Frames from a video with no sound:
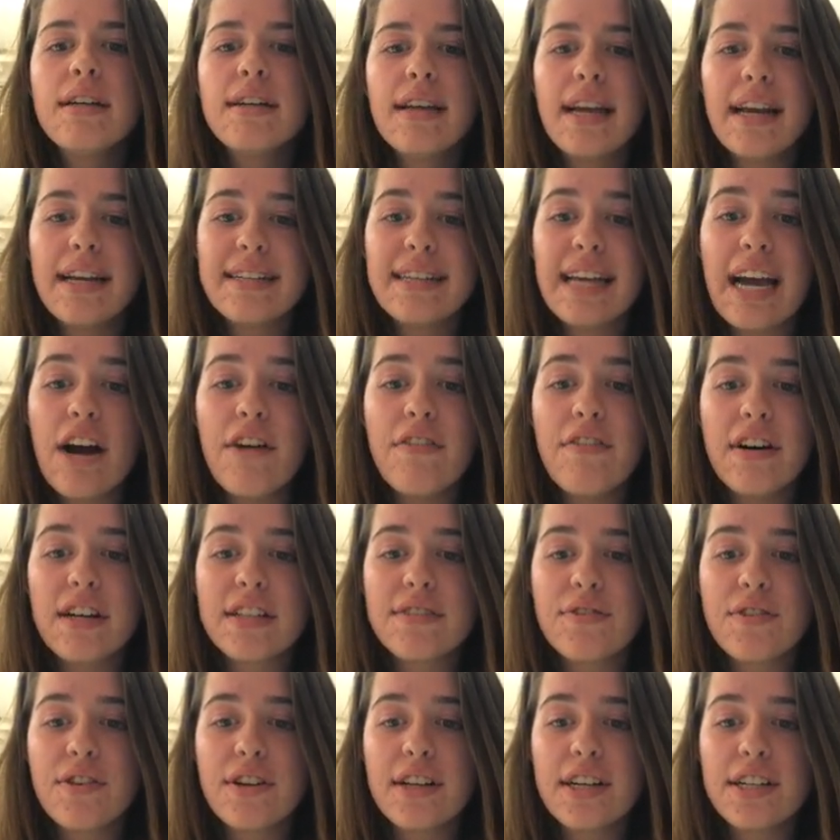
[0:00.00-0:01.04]
And tau
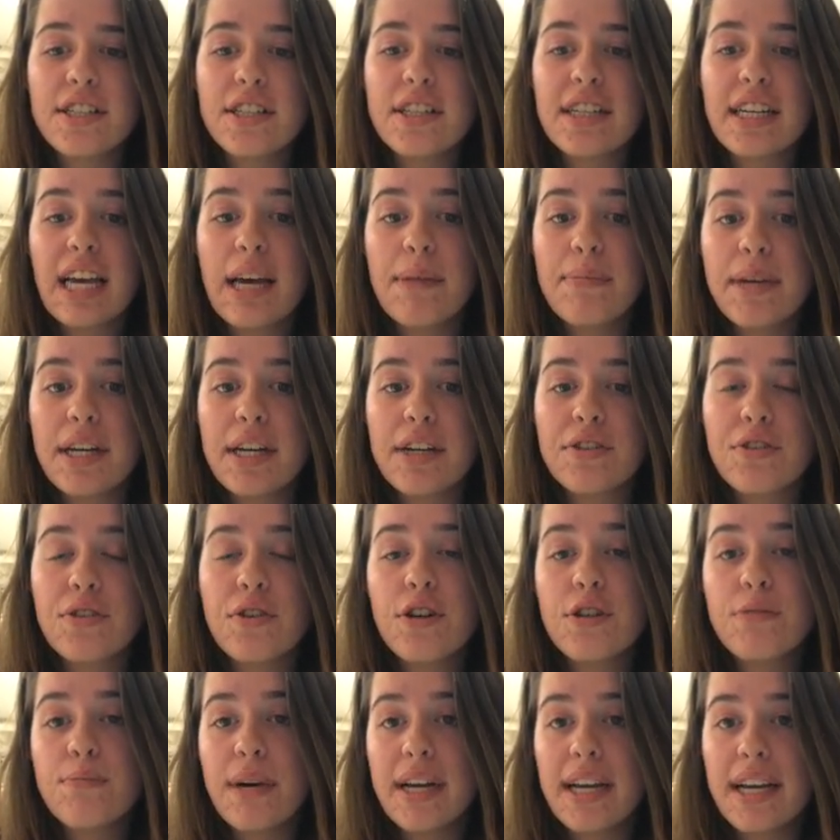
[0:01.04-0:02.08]
phosphorylation can be
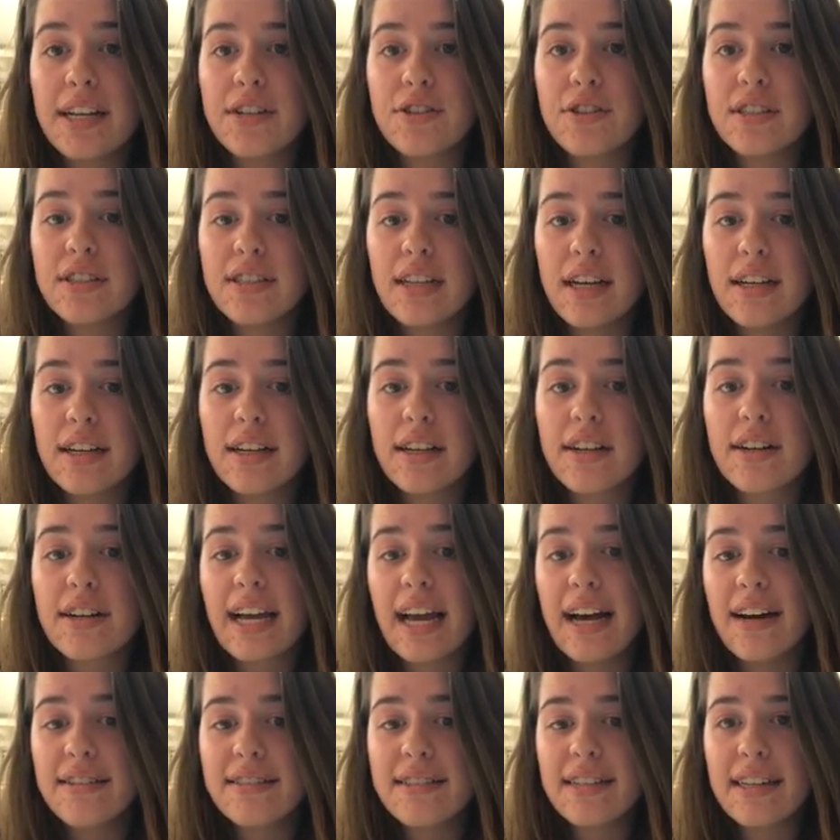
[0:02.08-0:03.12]
controlled by intracellular
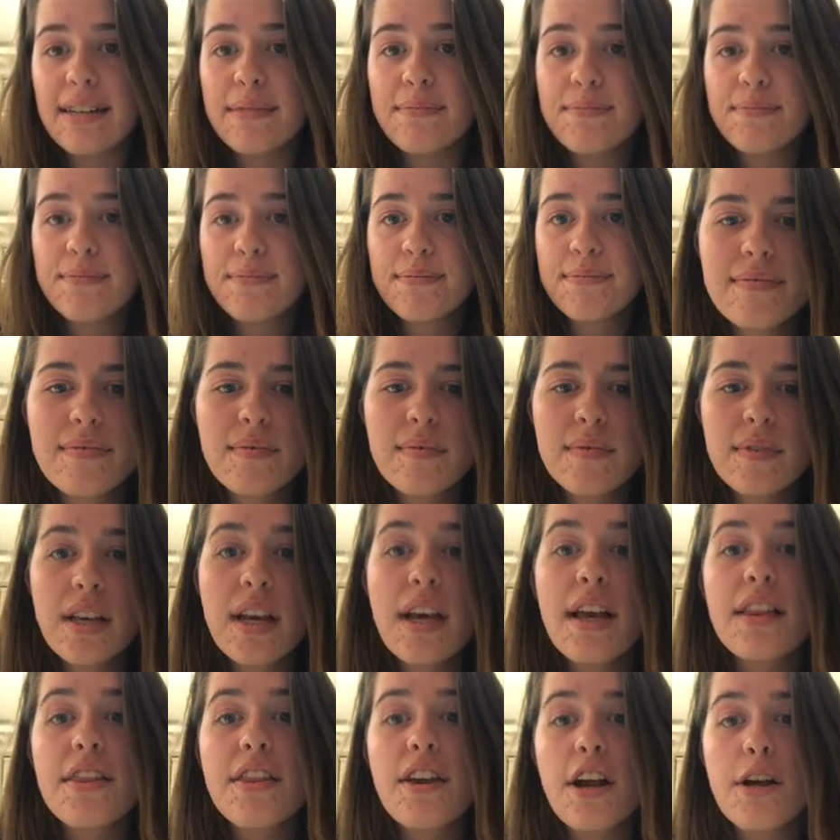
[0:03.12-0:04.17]
calcium.
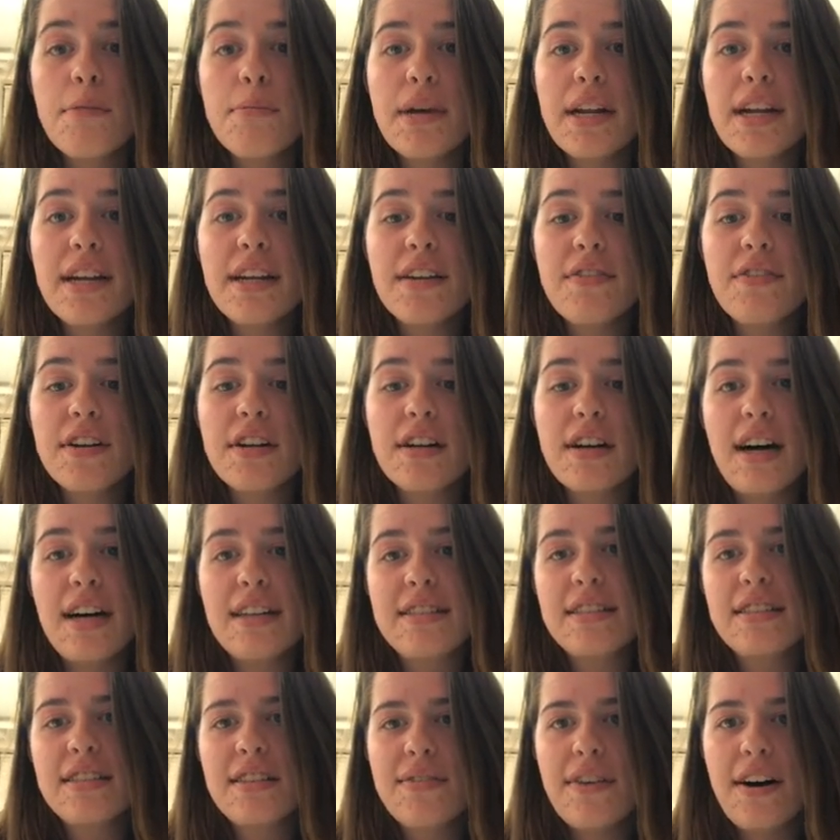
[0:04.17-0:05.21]
There are many different
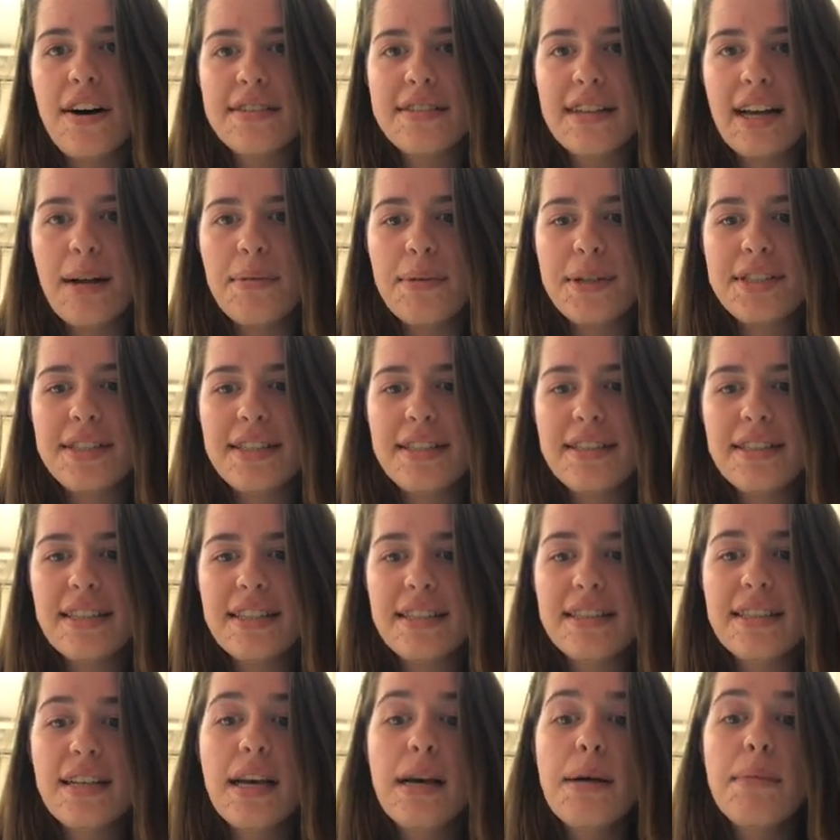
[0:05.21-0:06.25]
causes of Alzheimer's disease,
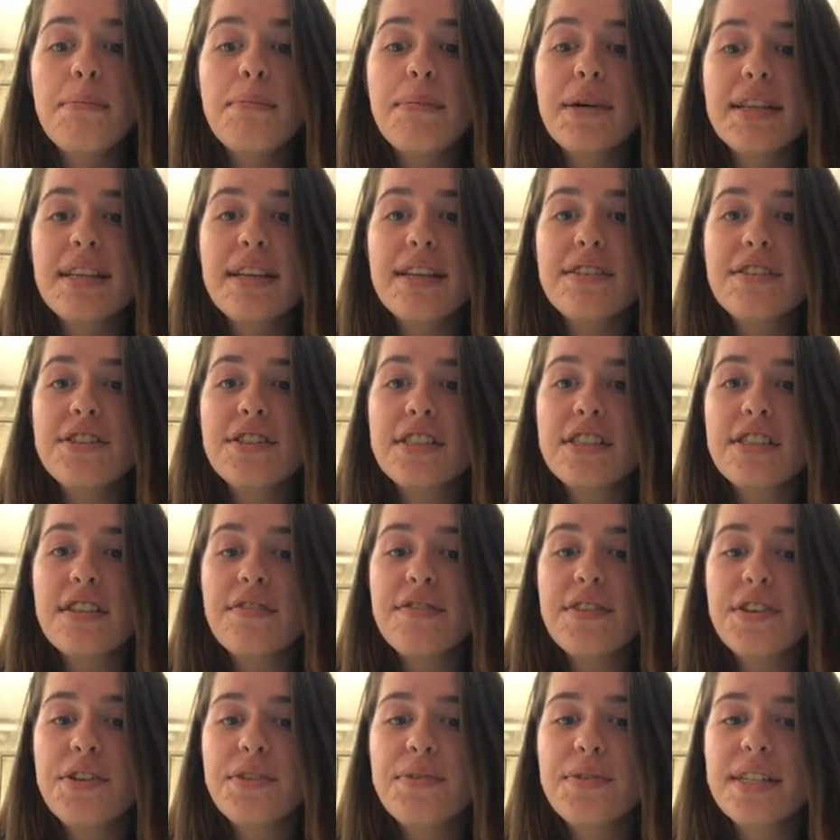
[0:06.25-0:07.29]
but these are just a
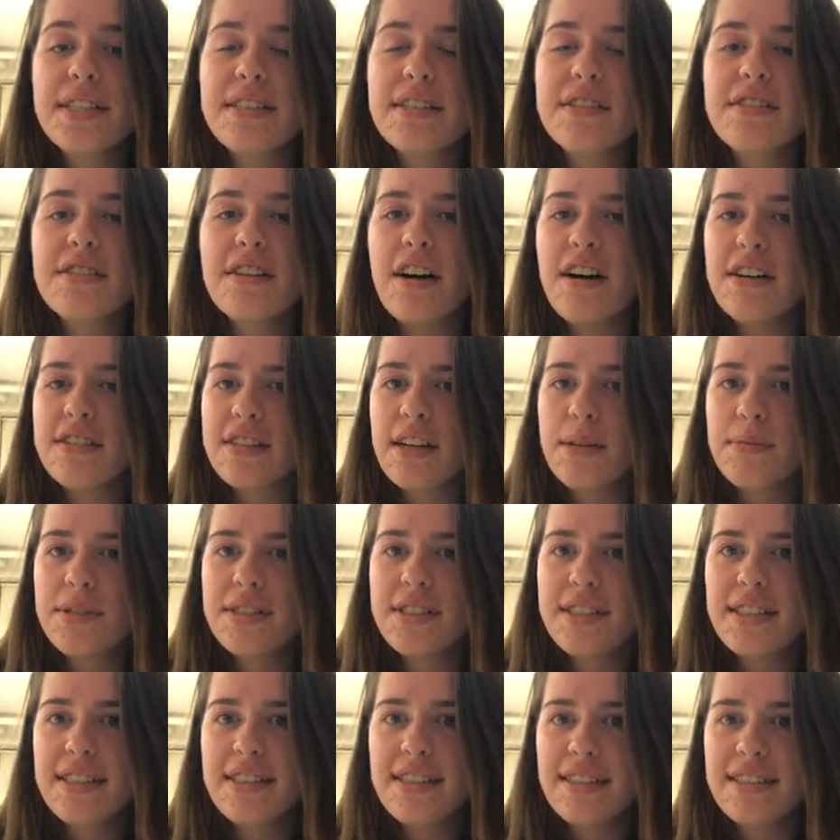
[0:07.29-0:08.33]
few reasons Alzheimer's
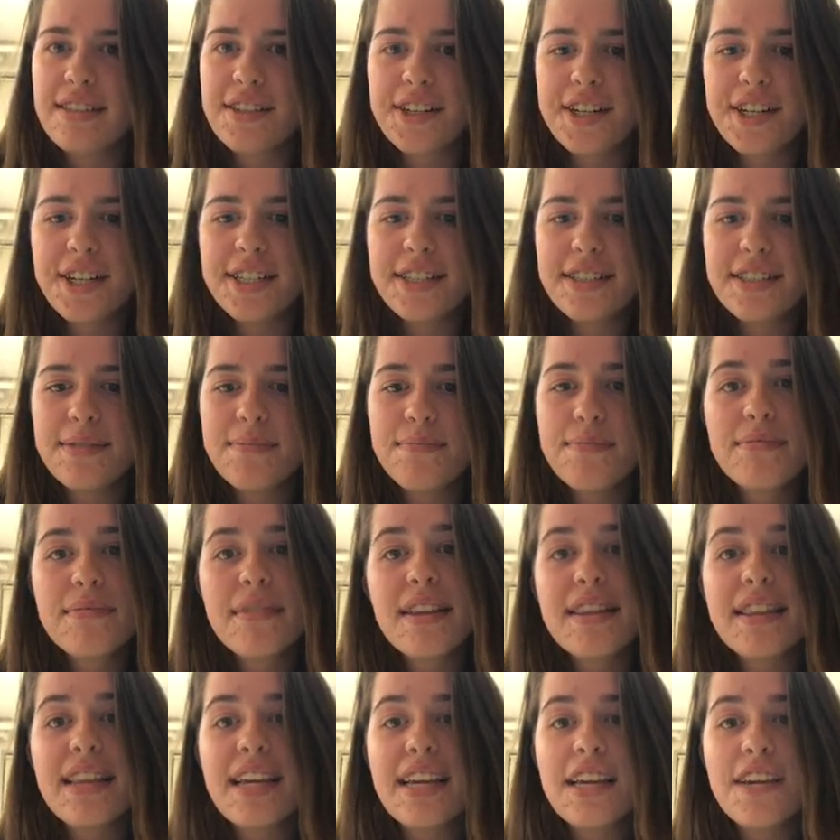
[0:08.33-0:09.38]
disease occurs.
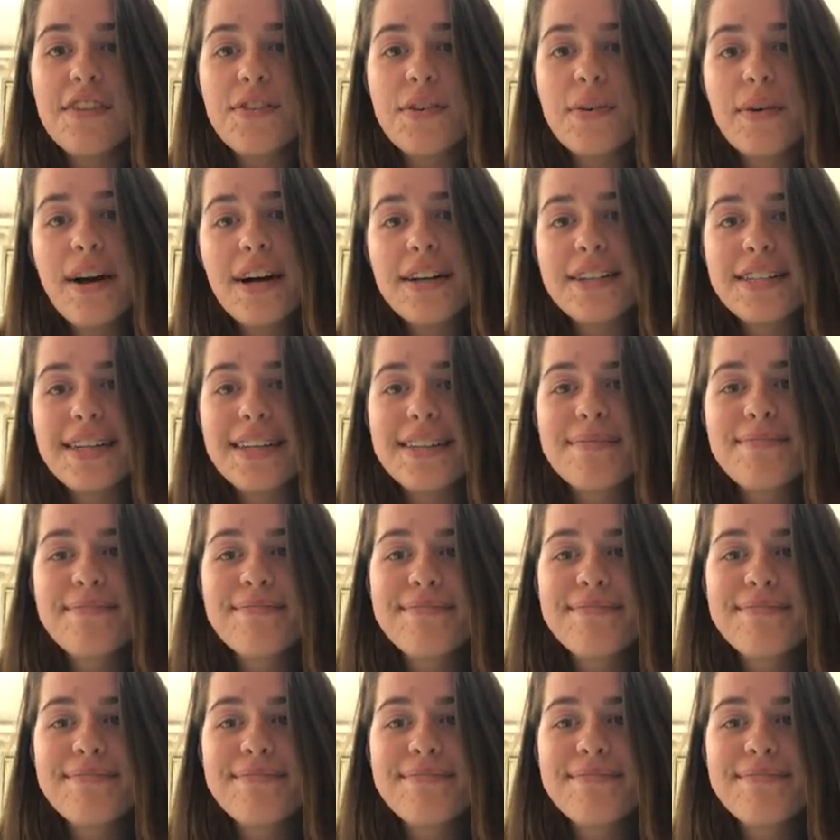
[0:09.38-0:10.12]
Thank you for watching.